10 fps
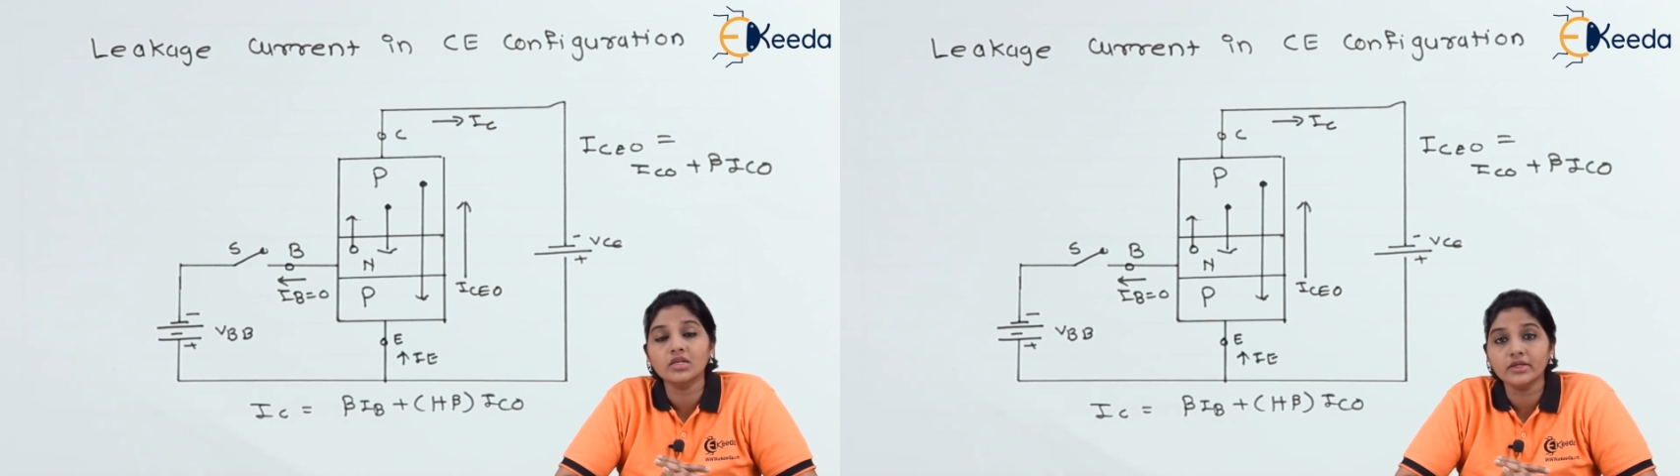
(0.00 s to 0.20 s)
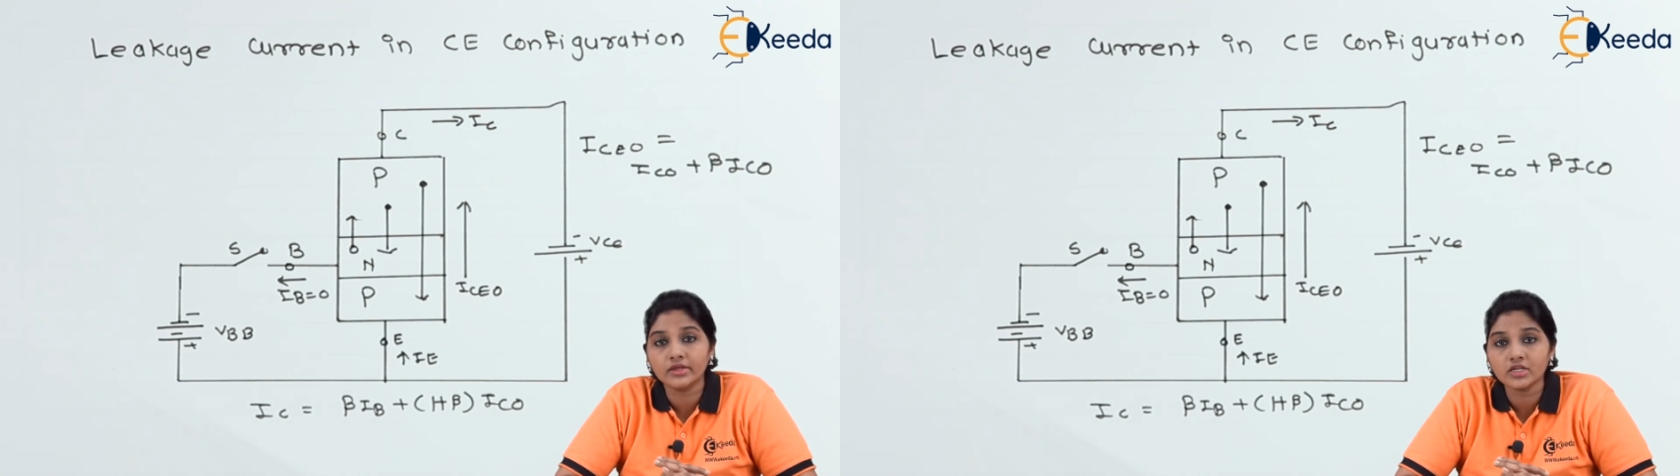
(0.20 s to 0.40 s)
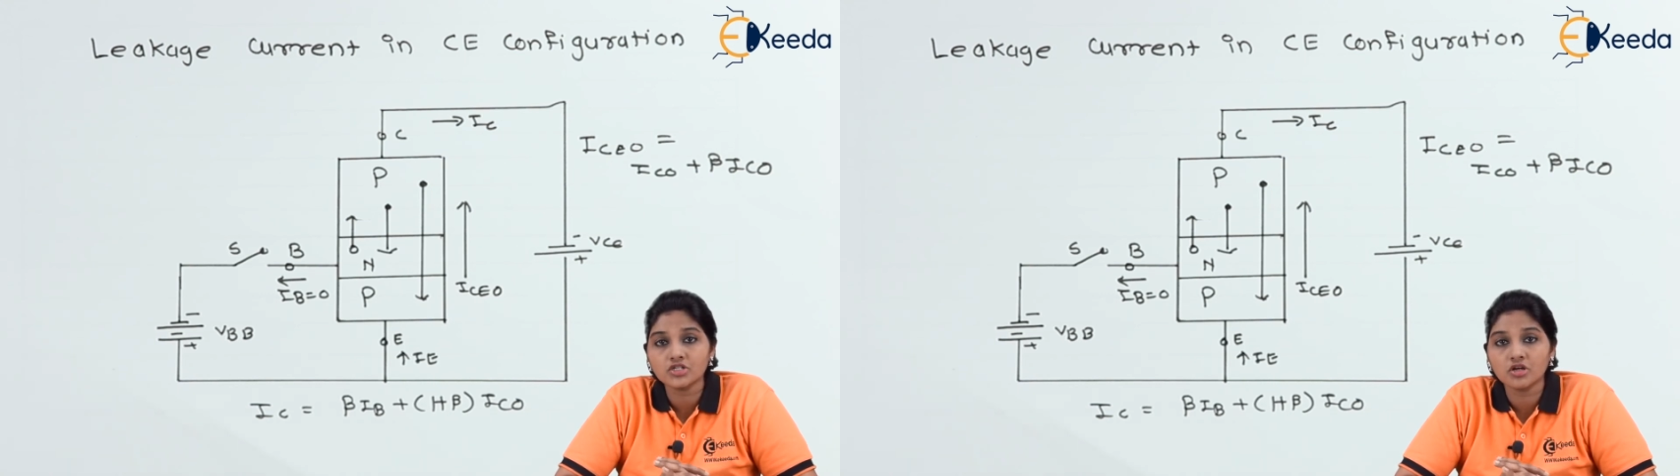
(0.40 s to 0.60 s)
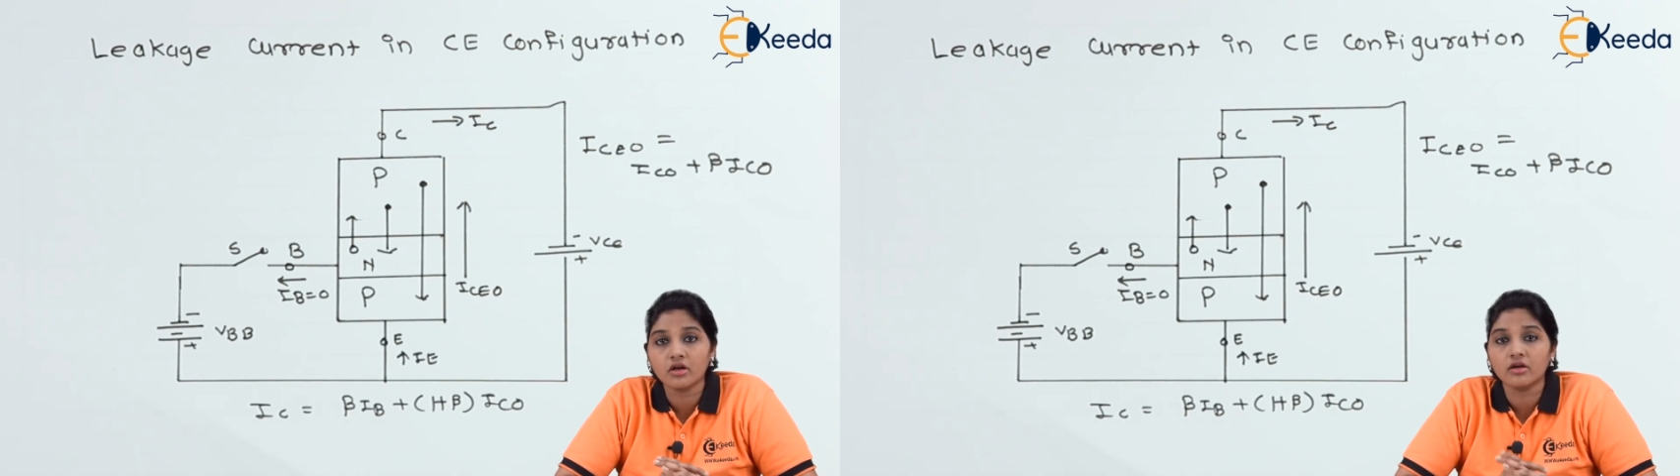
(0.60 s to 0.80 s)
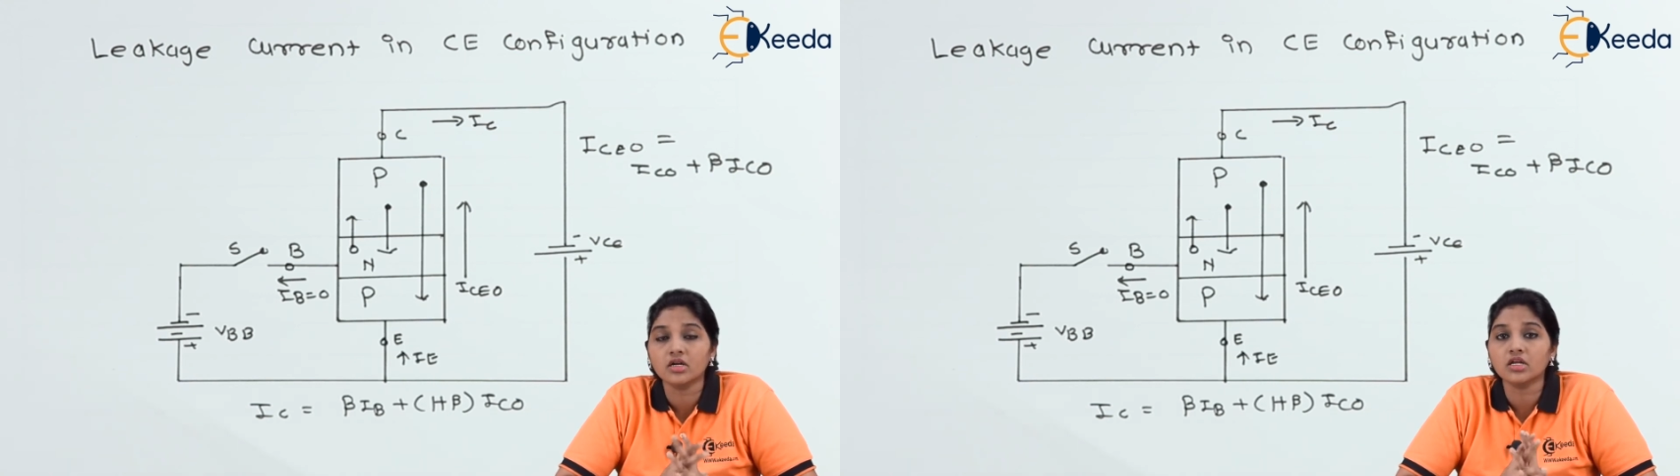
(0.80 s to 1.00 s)
leakage
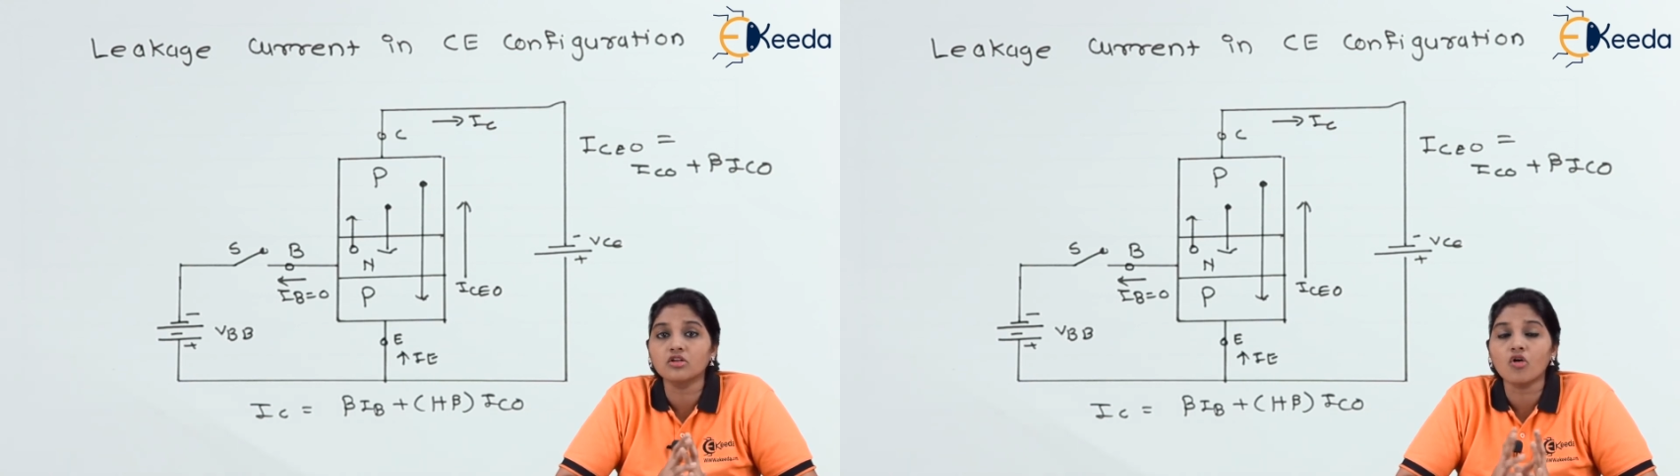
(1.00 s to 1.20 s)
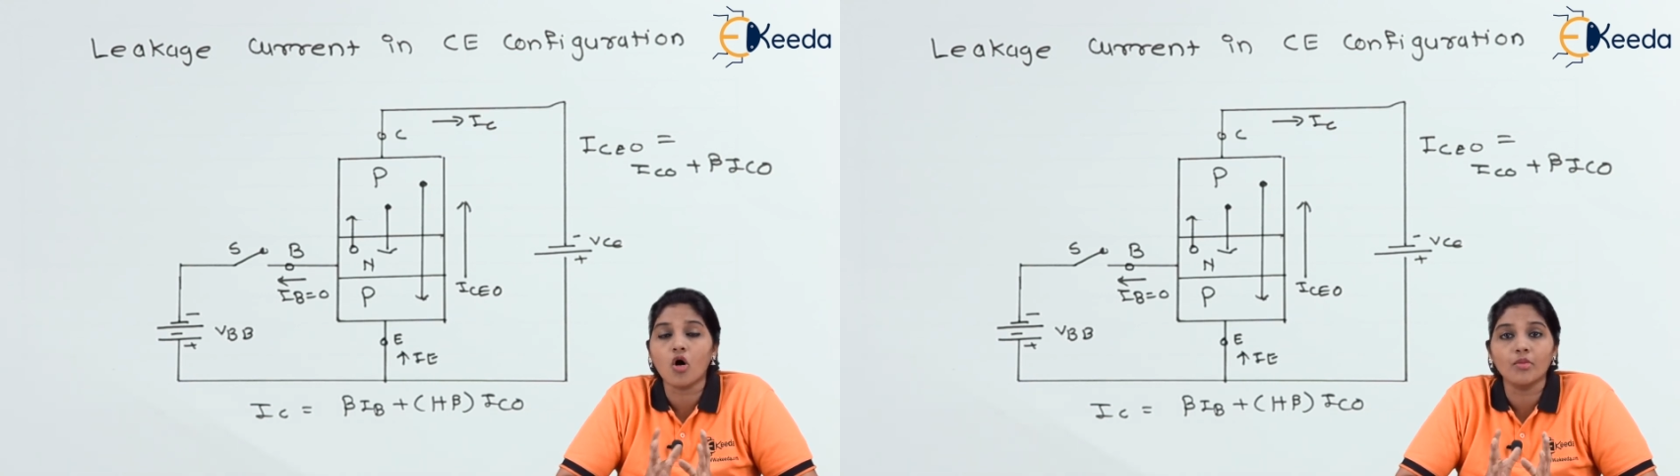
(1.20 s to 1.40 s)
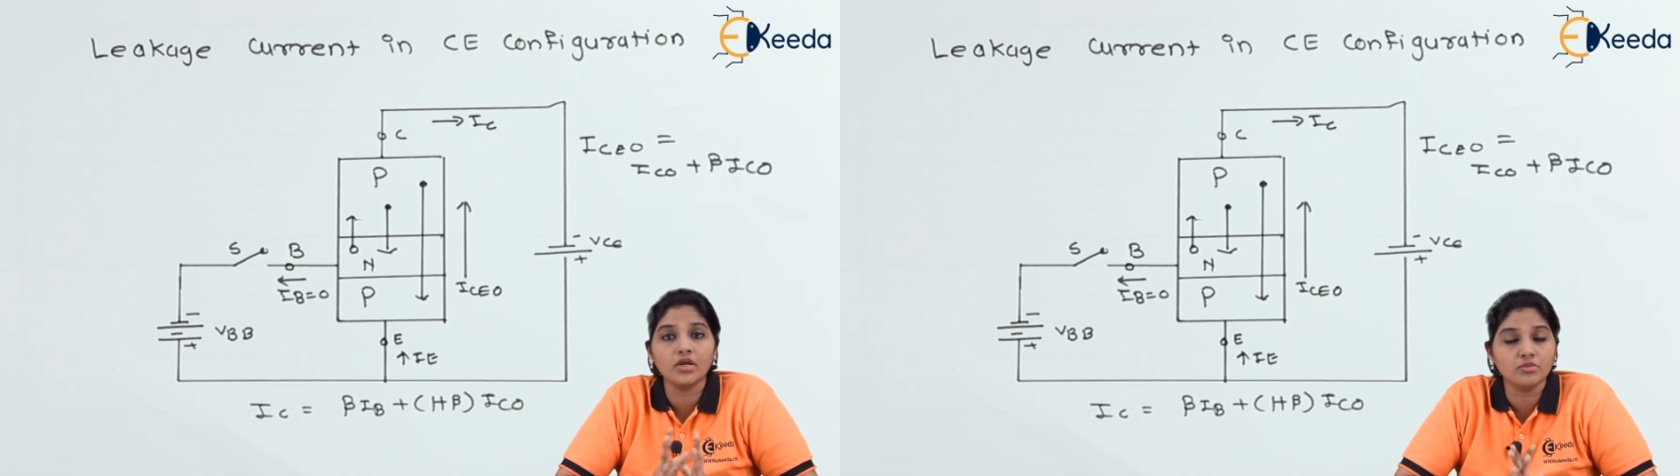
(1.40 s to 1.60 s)
current in common